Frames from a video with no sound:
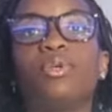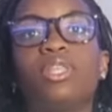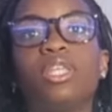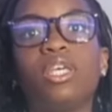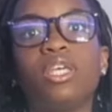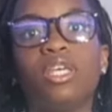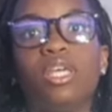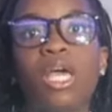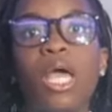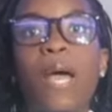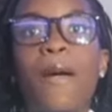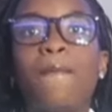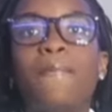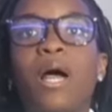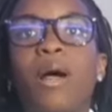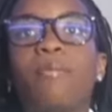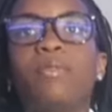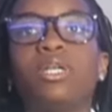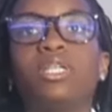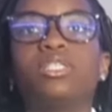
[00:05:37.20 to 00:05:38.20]
with it
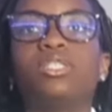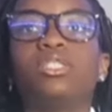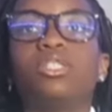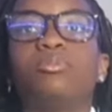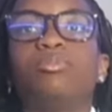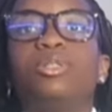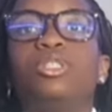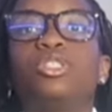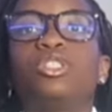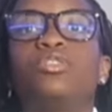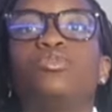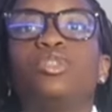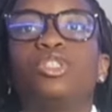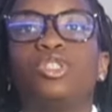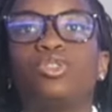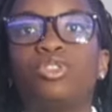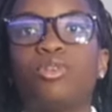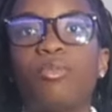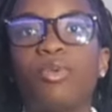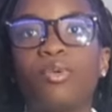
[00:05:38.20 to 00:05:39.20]
but i'm gonna insert a picture of
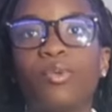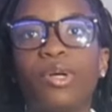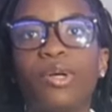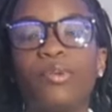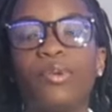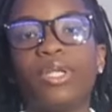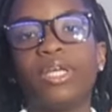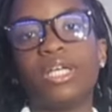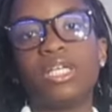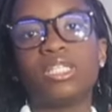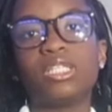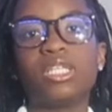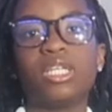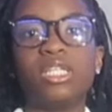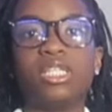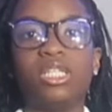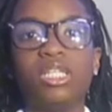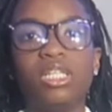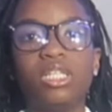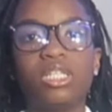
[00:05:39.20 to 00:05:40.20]
what shoes i'm gonna wear with it it's the
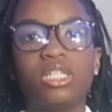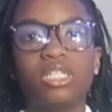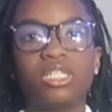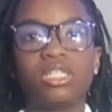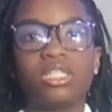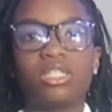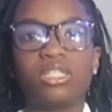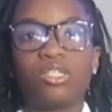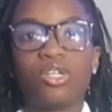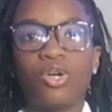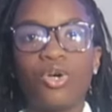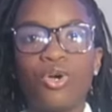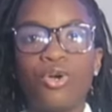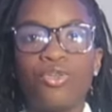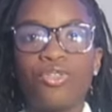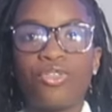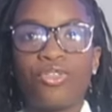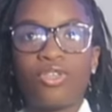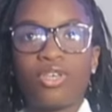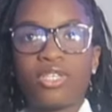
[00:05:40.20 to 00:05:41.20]
adidas
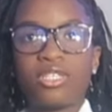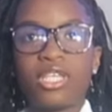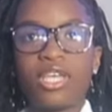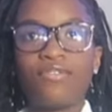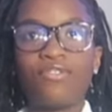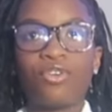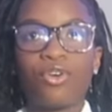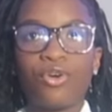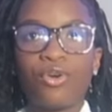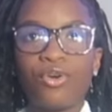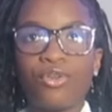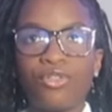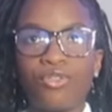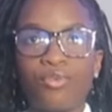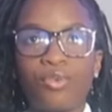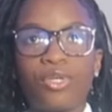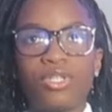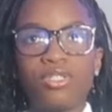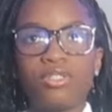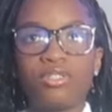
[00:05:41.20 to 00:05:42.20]
earth save the earth
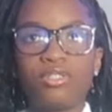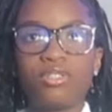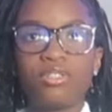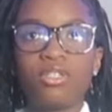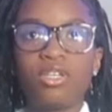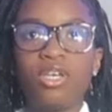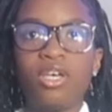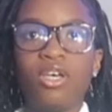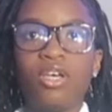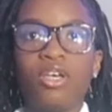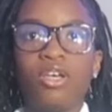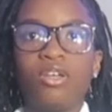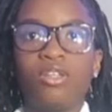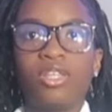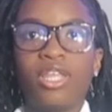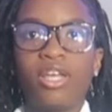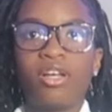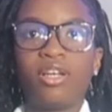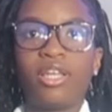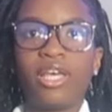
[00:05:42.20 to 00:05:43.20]
ones
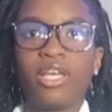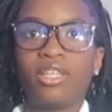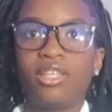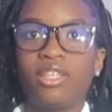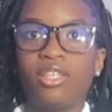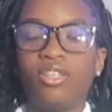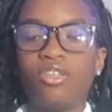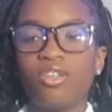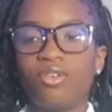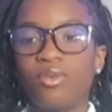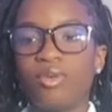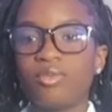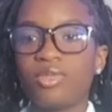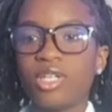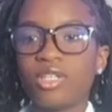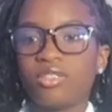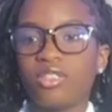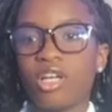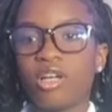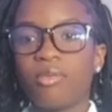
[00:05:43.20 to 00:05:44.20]
that are like, you know what I'm
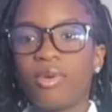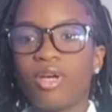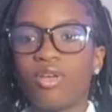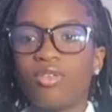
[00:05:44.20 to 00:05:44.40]
talk talking